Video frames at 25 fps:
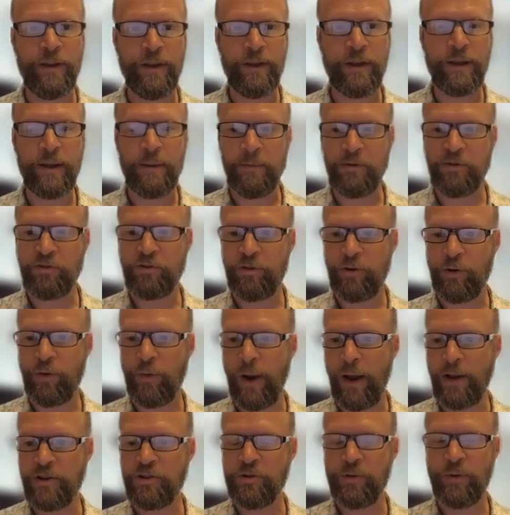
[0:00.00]
the chemistry
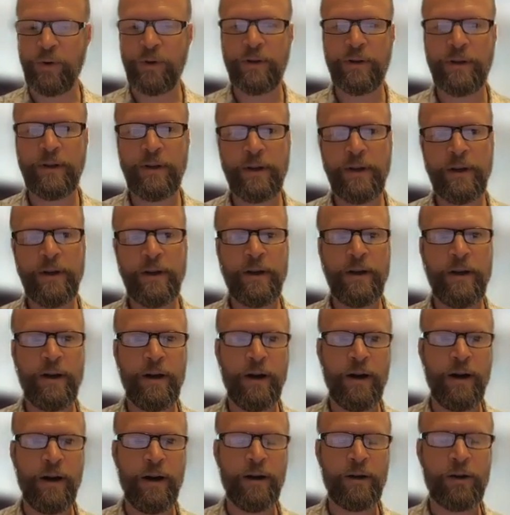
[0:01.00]
graduate
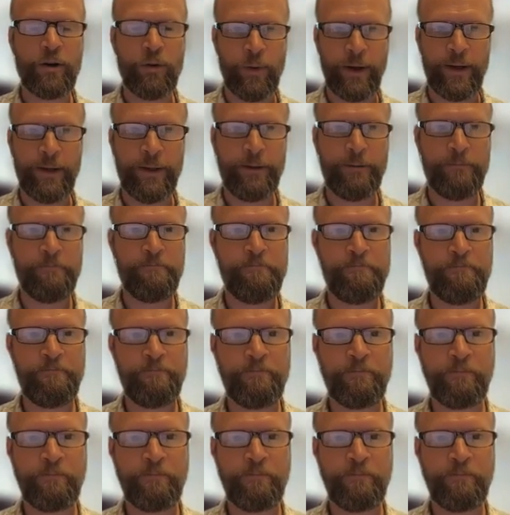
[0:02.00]
curriculum.